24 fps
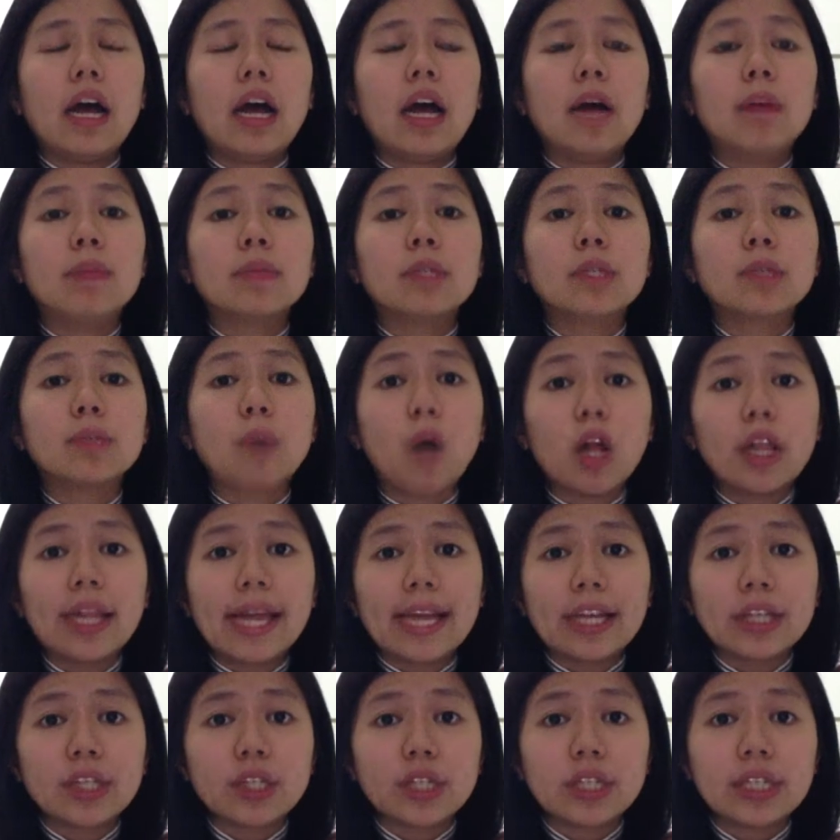um, small
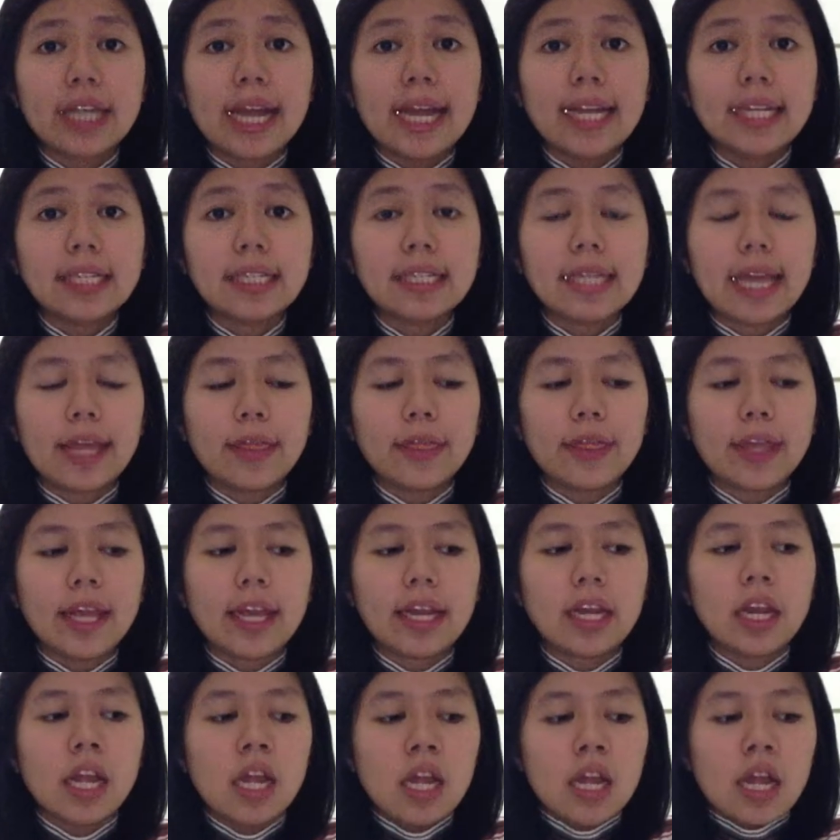exercise and
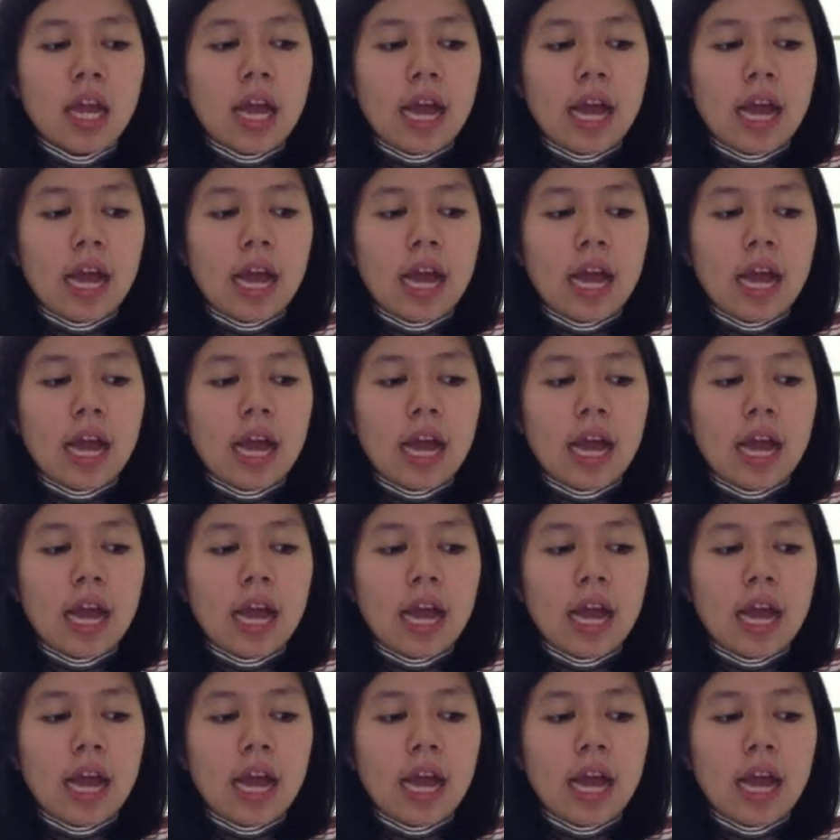then